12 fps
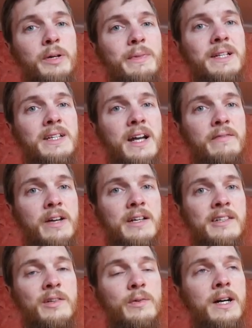put my Tyvek
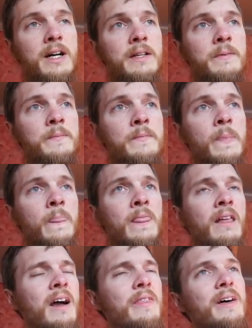suit on.
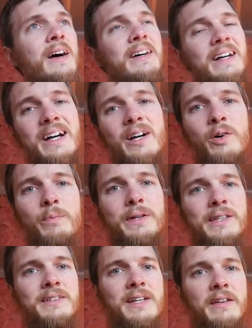I thought, who
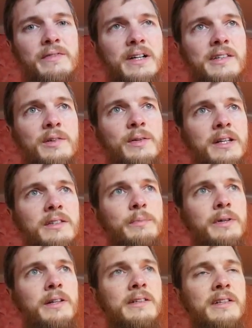puts a Tyvek suit on to
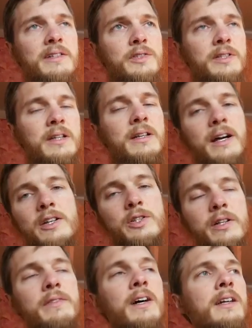put insulation in? I should
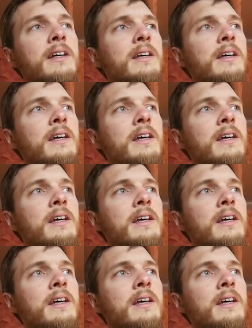have done it.